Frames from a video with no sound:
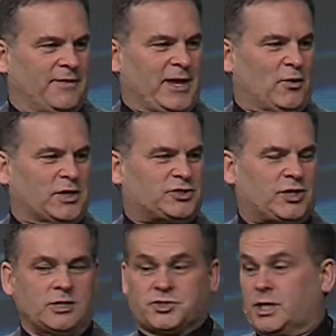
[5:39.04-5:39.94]
They go to
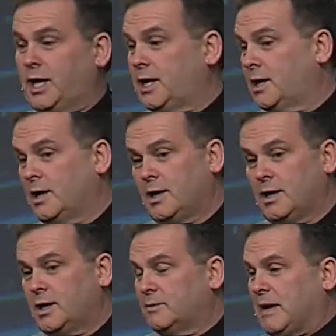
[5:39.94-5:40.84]
church, hey,
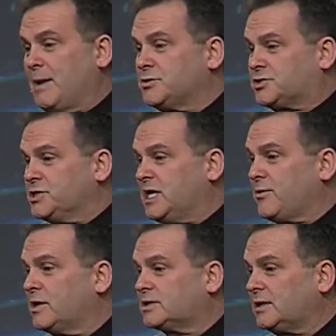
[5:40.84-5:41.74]
Bible says
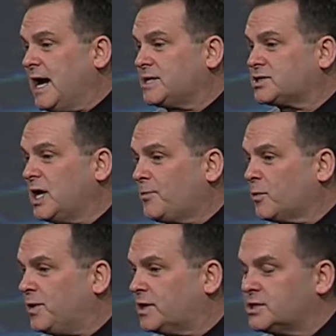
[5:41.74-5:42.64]
they were at the Last
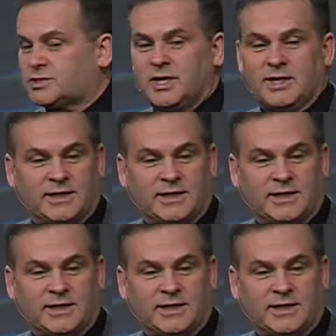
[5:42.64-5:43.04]
Supper because